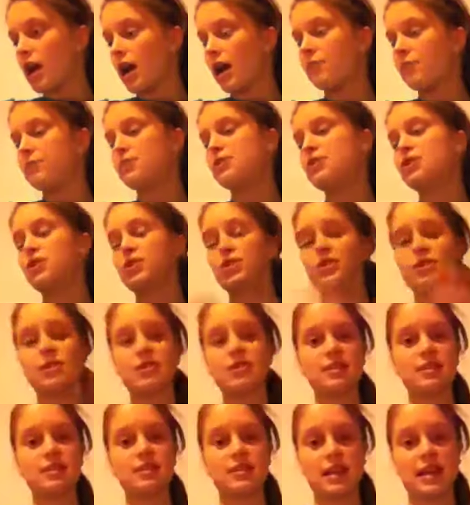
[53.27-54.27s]
I'm just going
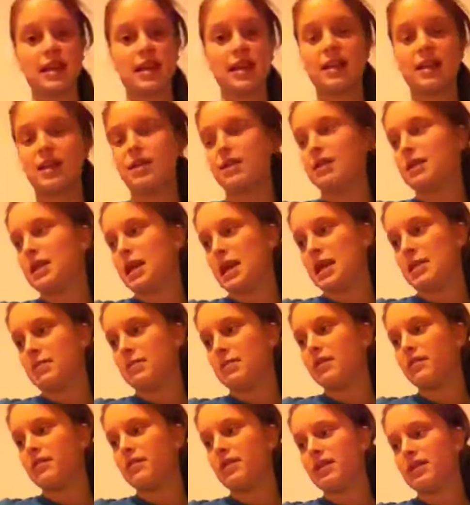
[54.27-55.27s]
to say the name
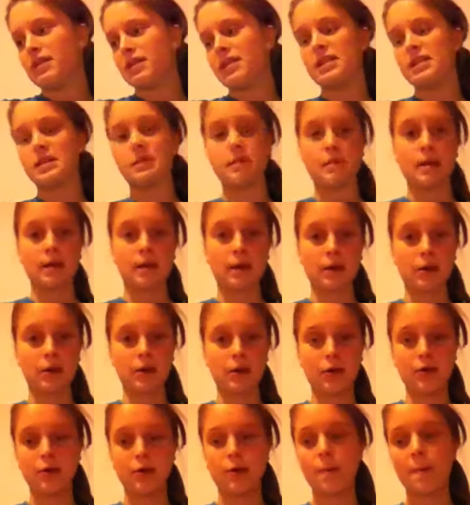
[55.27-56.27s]
of it, the
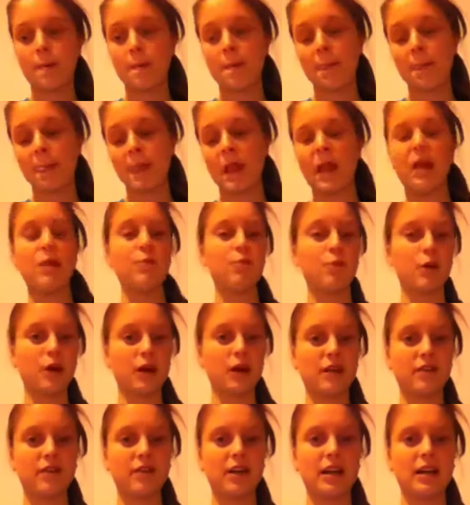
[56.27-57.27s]
smell, and
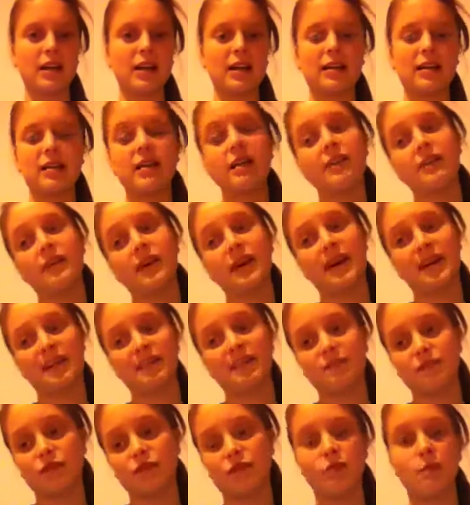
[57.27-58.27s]
where I've got it if I
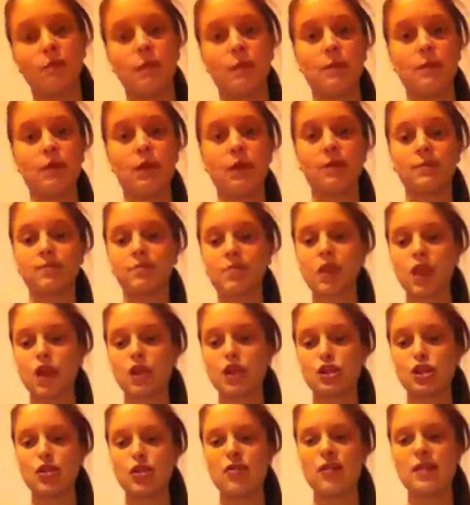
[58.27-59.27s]
remember.
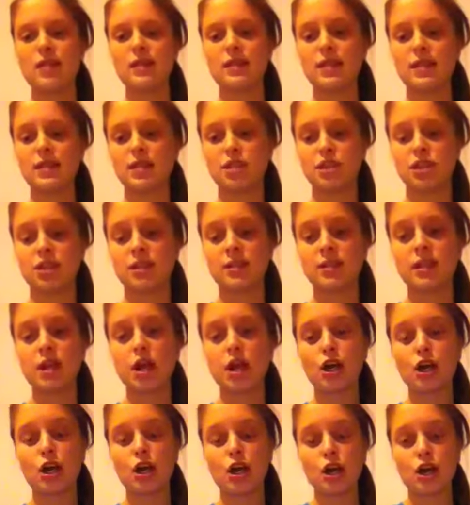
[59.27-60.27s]
So this is just
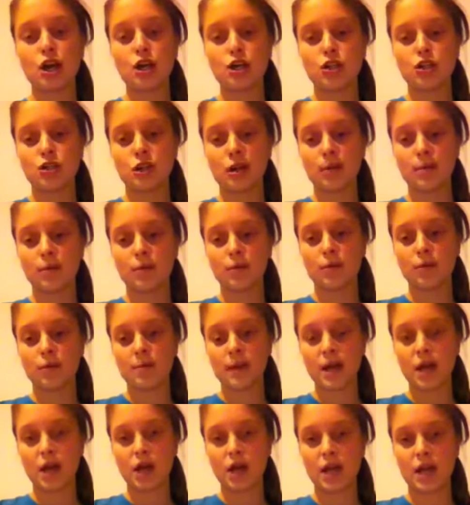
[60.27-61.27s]
Tropical
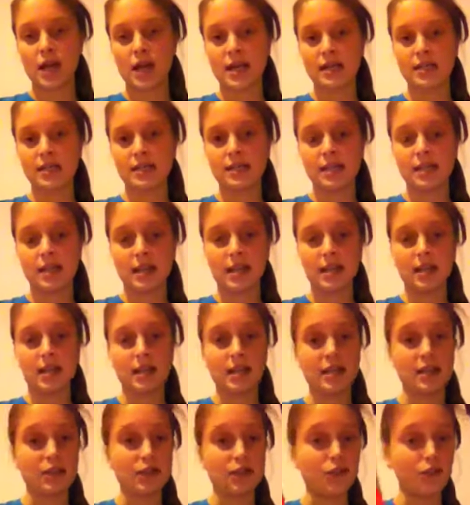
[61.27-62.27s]
Paradise, and
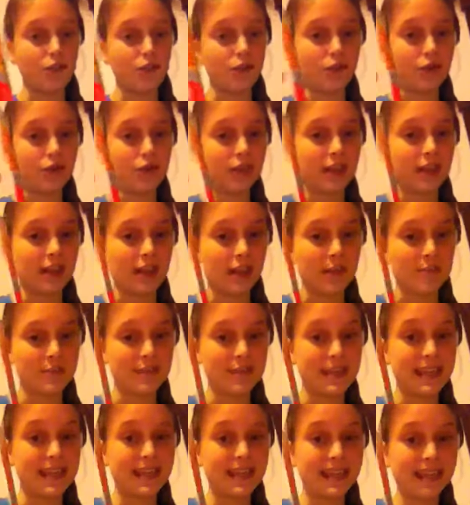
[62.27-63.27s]
it's really
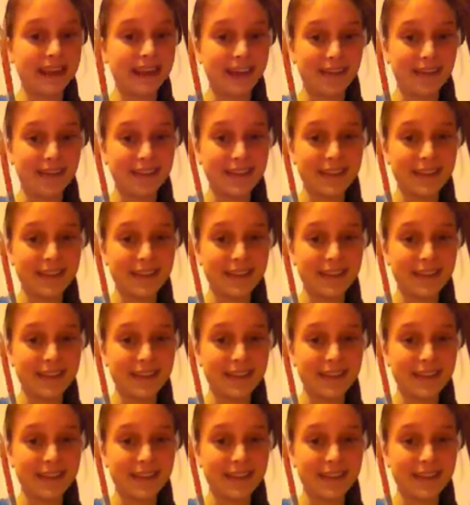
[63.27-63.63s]
empty on